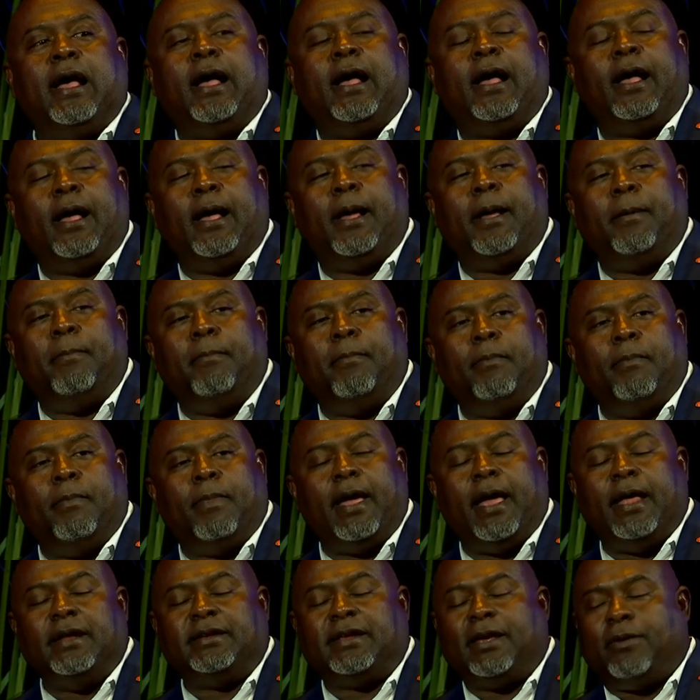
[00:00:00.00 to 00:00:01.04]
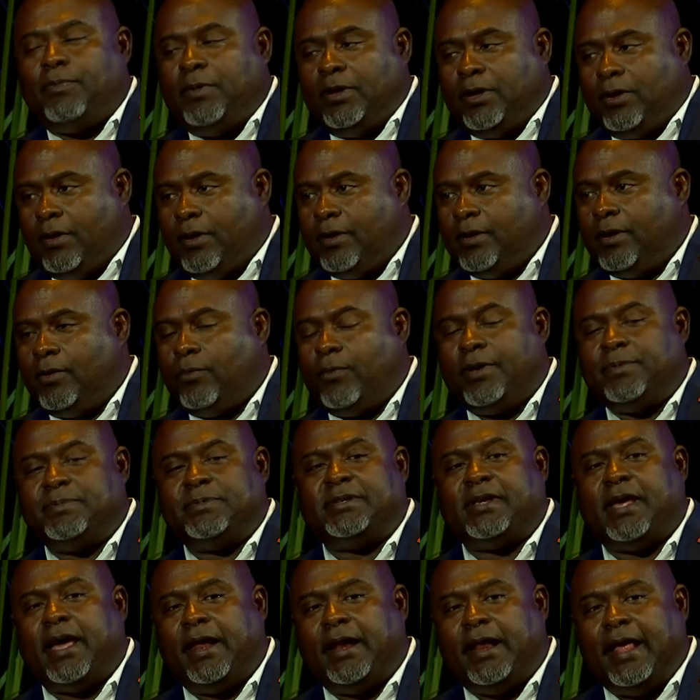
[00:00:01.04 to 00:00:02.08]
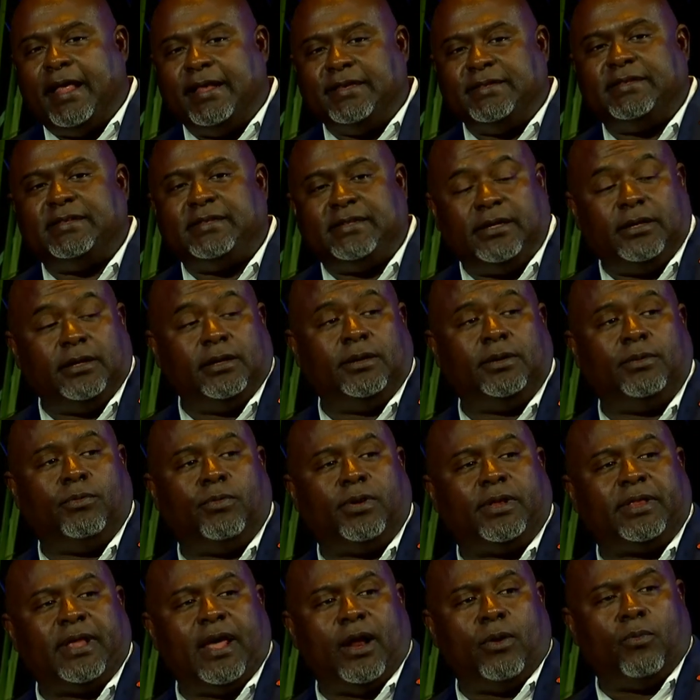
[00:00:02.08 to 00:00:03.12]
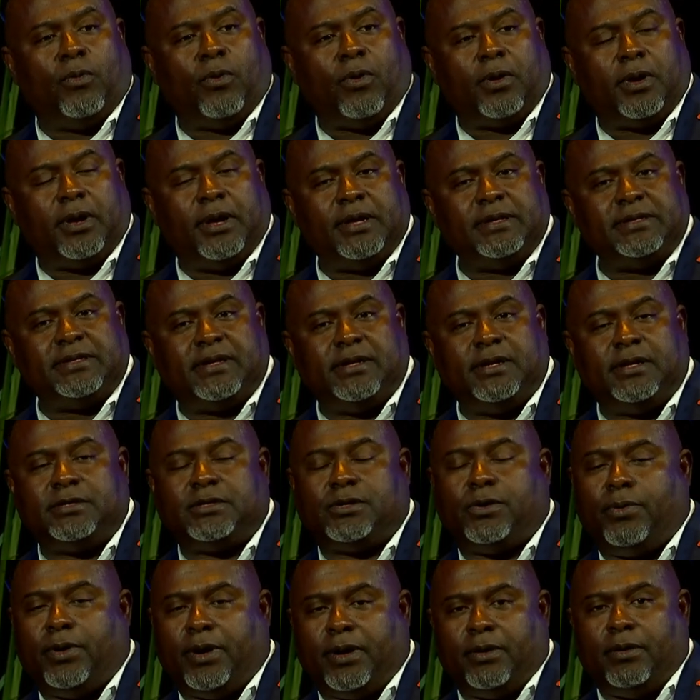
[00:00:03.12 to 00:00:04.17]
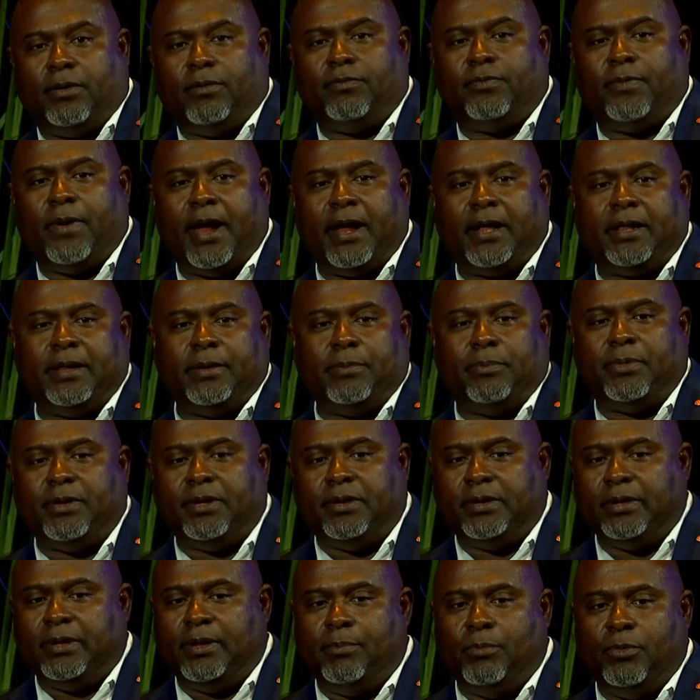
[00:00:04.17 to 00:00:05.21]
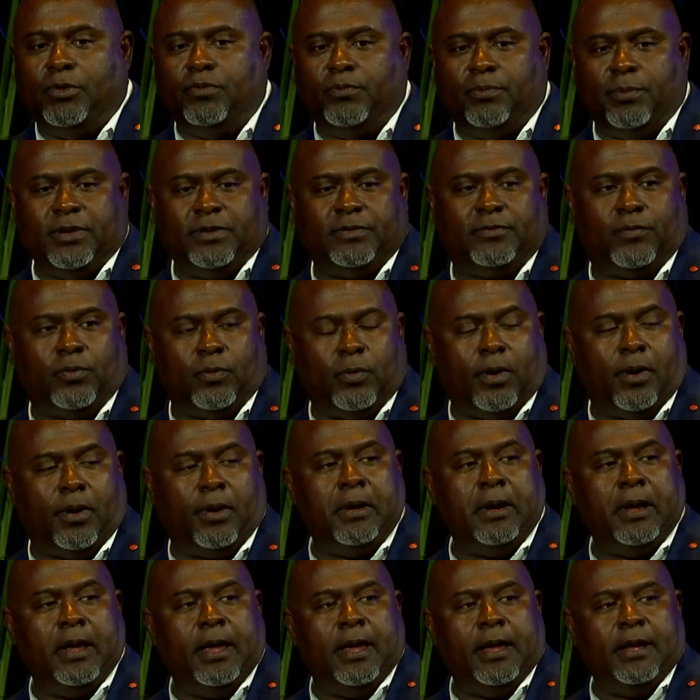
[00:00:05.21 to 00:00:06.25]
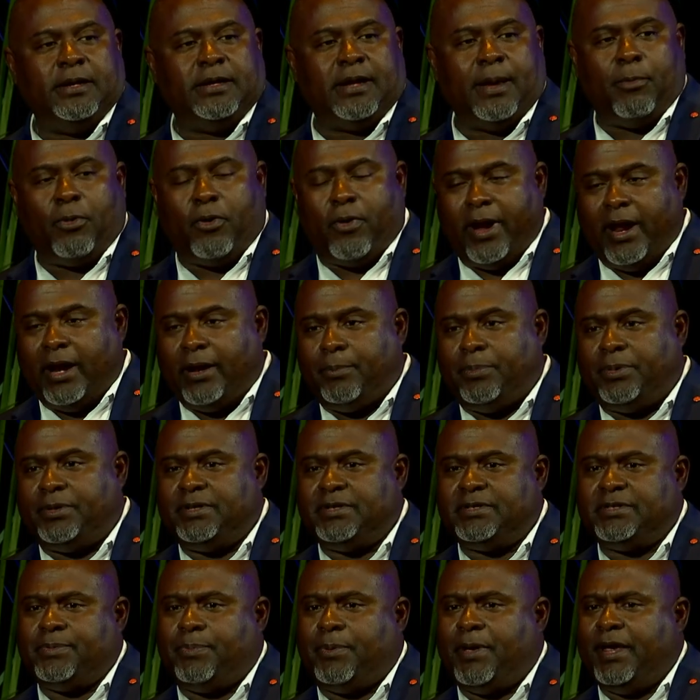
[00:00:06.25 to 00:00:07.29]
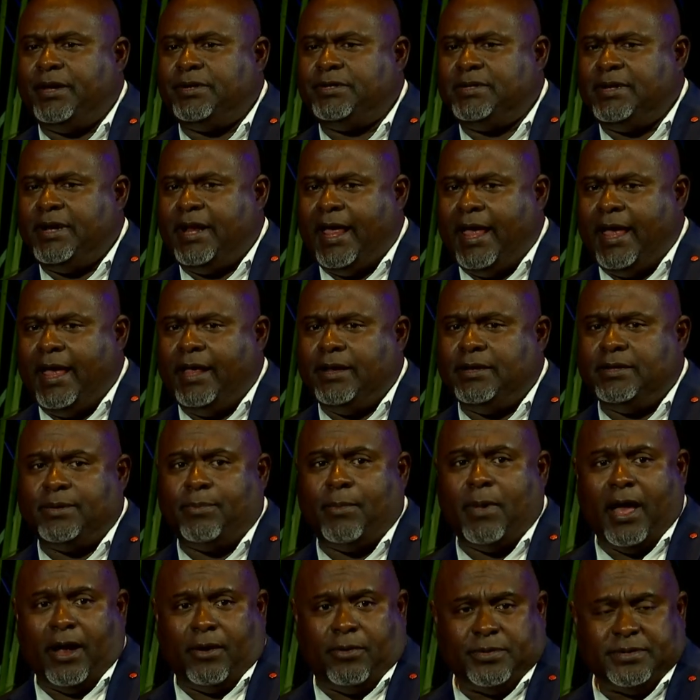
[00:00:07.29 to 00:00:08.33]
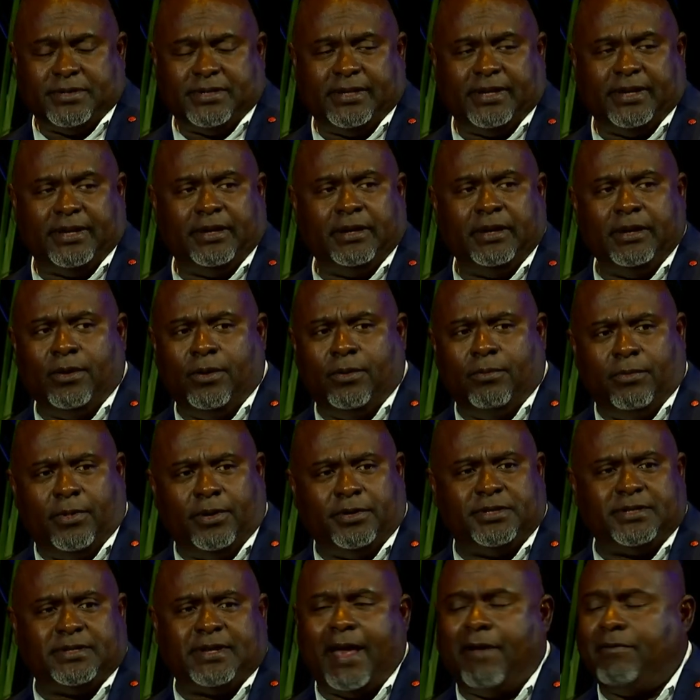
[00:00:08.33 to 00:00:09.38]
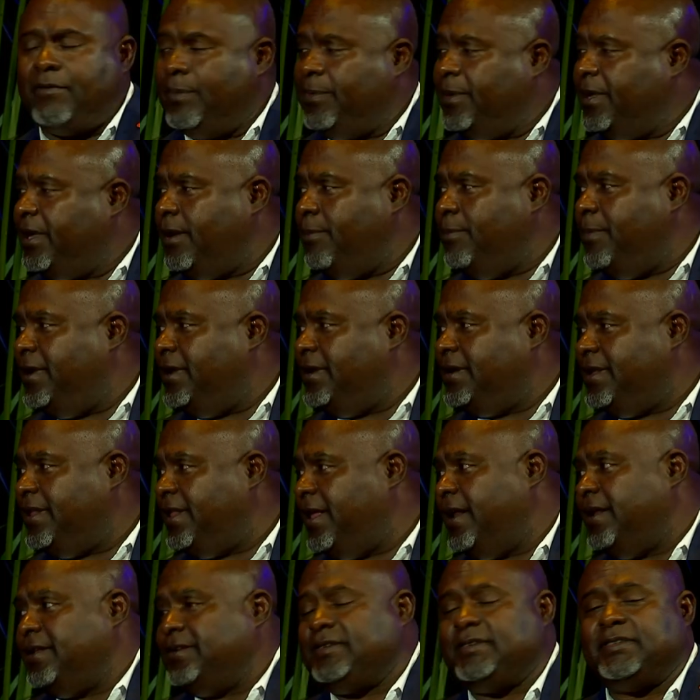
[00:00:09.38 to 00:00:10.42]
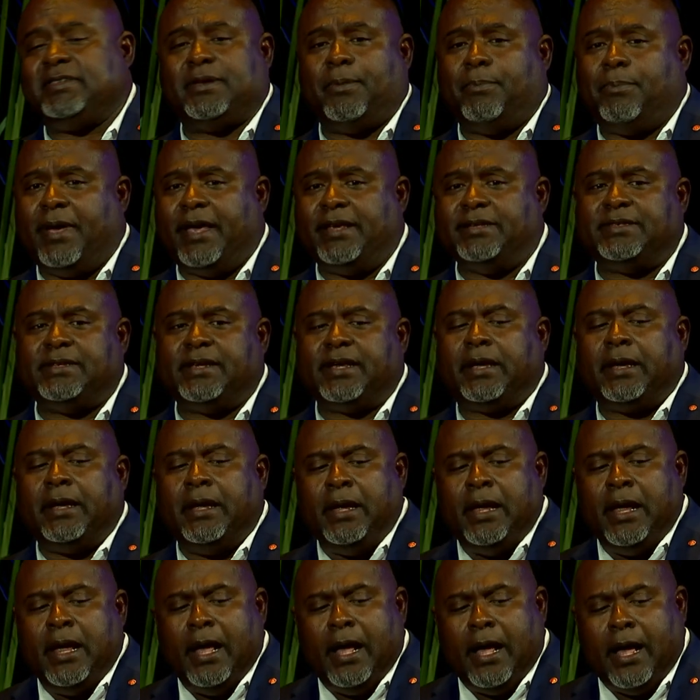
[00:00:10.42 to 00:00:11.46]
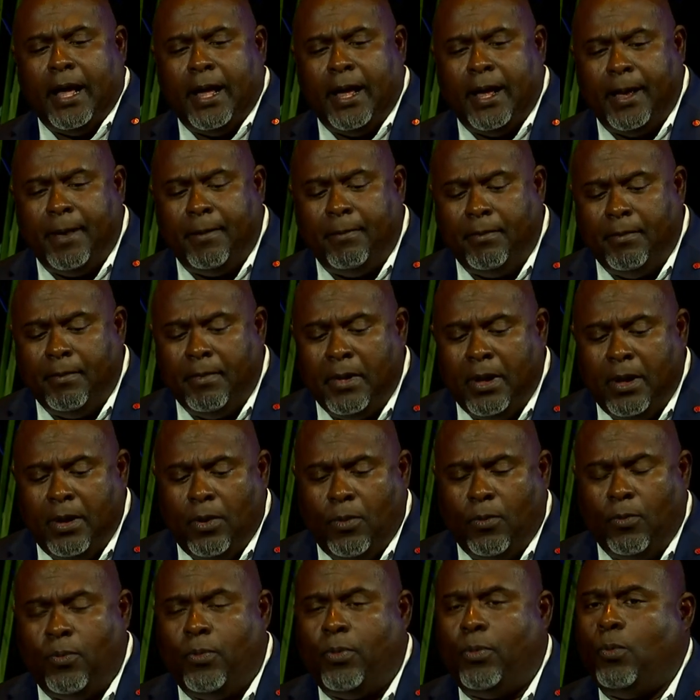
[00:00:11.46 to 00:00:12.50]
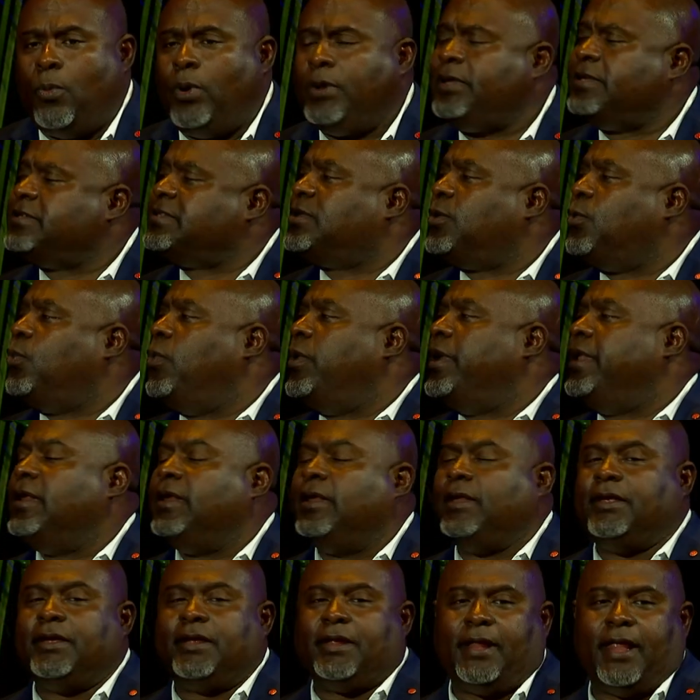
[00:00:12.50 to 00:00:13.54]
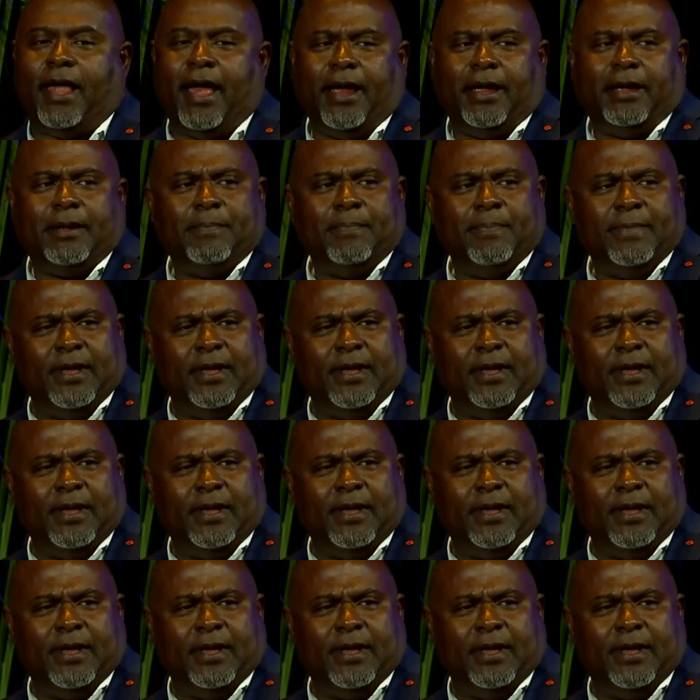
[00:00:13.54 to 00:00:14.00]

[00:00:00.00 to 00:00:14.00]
Um, and definitely go to their website and see what that work is, because it's critical, frankly, building the movement for democratic participation and democracy. We just have to be committed to that. It's just a basic. Um, what does the win look like?